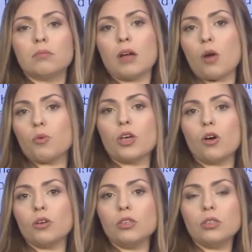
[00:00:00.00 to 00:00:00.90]
Are we
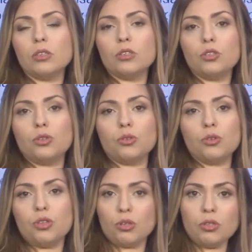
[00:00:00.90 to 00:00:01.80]
going to
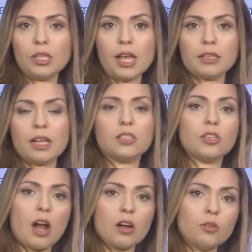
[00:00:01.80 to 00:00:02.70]
use that as an
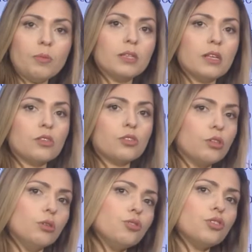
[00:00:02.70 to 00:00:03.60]
argument, as a
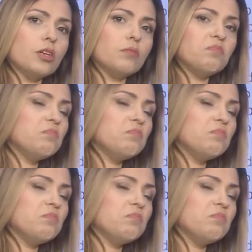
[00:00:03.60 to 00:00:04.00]
solution?